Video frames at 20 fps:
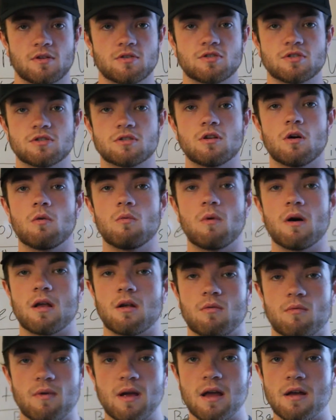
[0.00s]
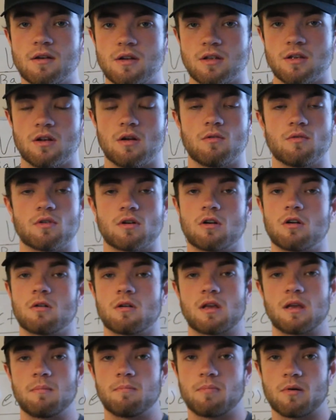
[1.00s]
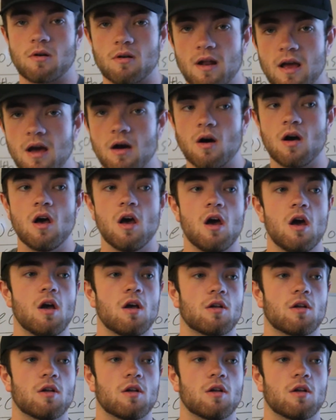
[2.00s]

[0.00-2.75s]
There's just no way around it. You know, you're going to get burnt out,